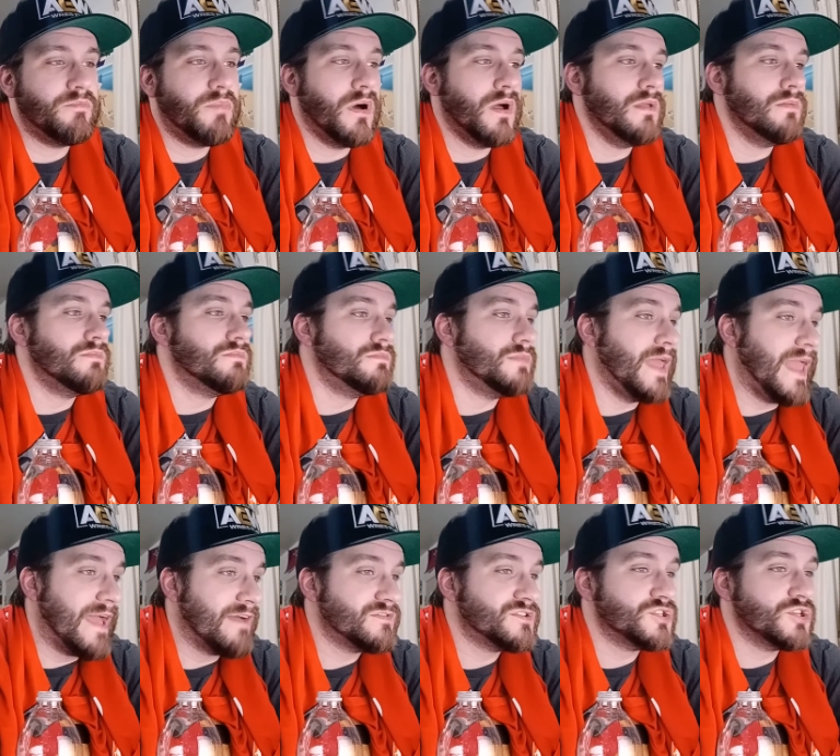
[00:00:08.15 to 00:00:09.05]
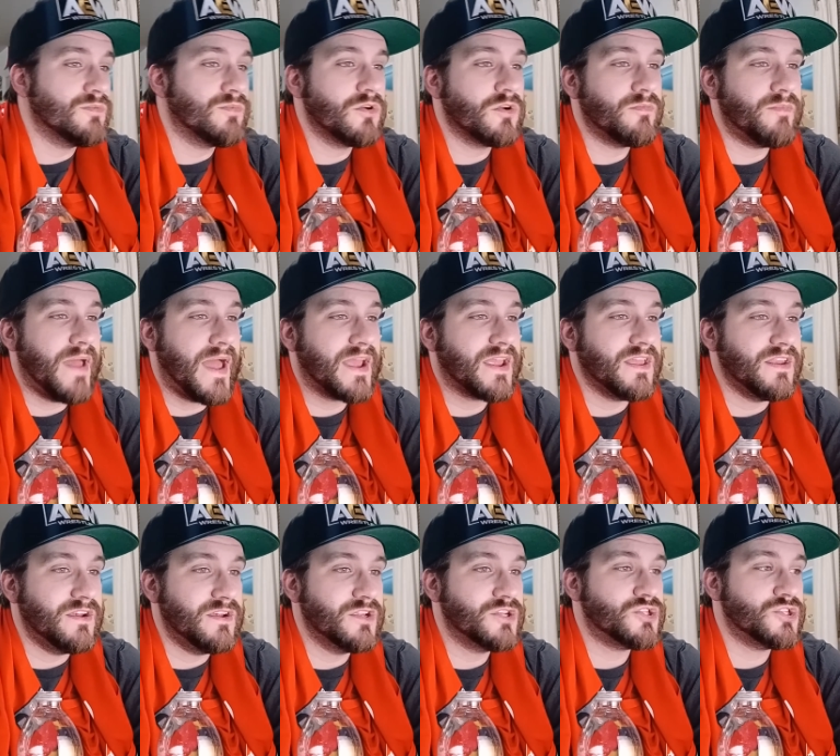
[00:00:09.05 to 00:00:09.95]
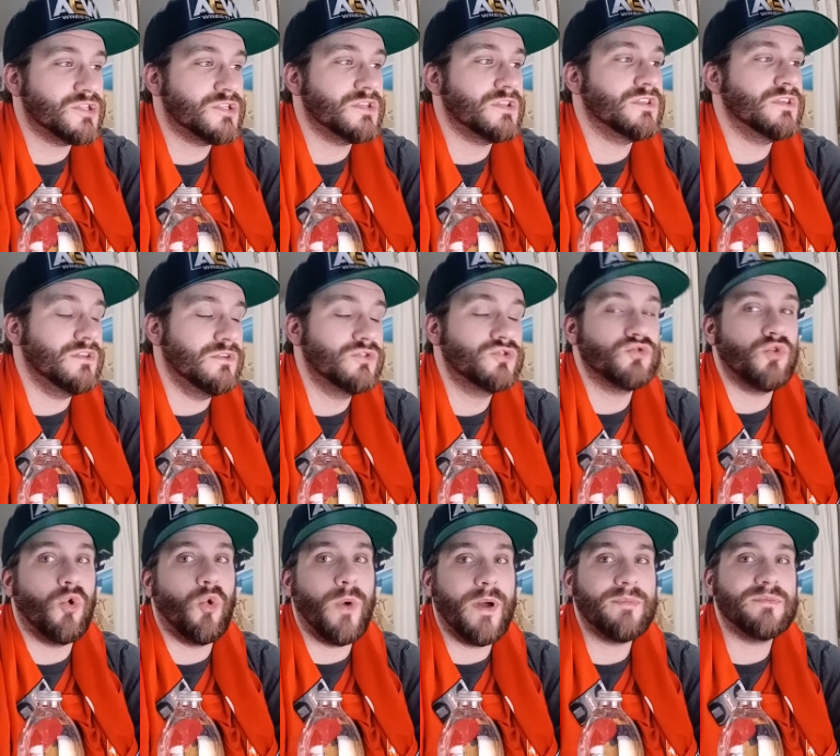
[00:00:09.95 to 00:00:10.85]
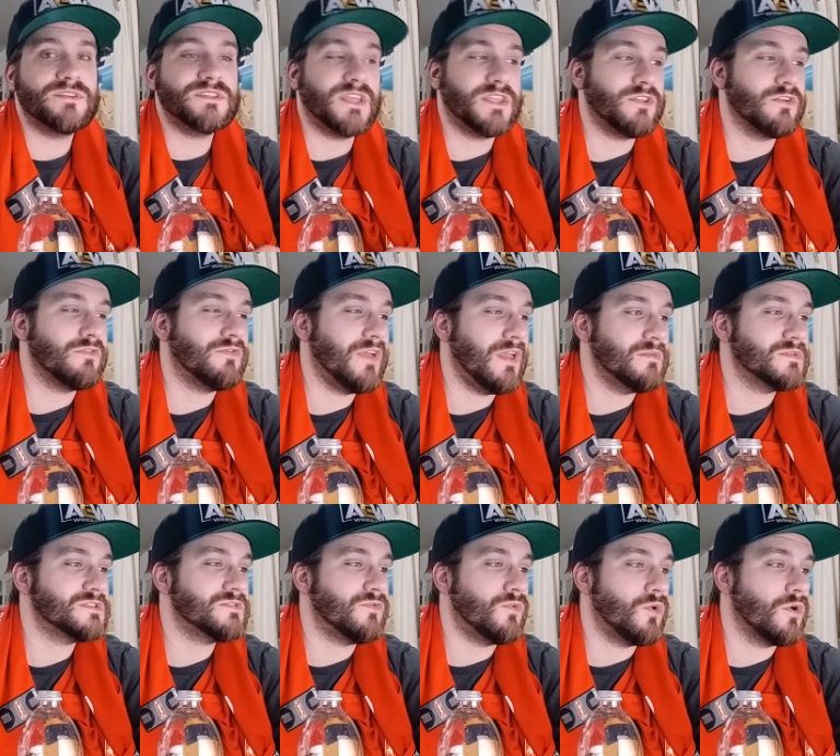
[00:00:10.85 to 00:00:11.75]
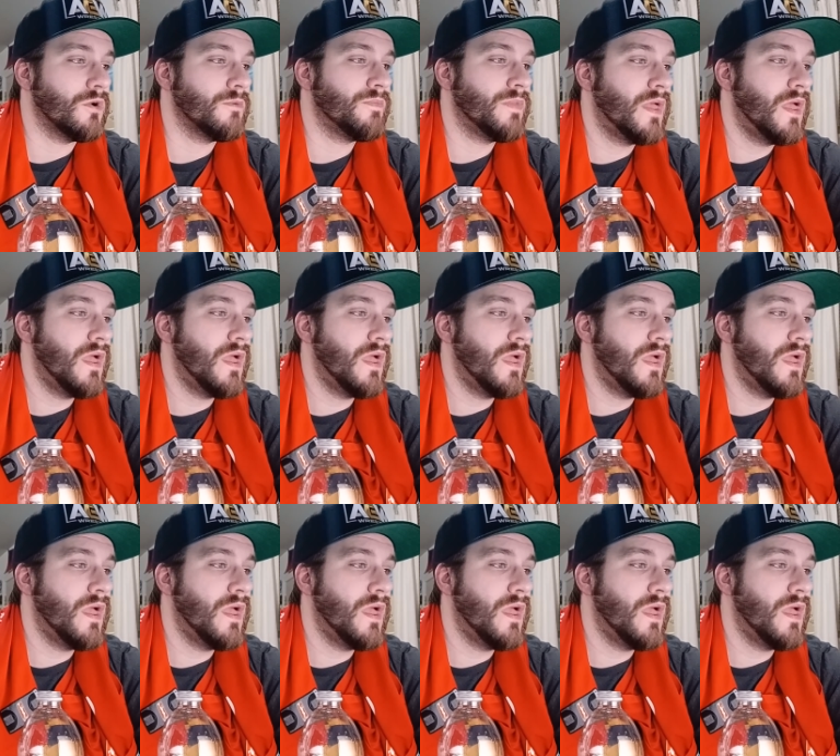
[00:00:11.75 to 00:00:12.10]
but they have Sue Bird back in addition to the usual weapons that they're famous for.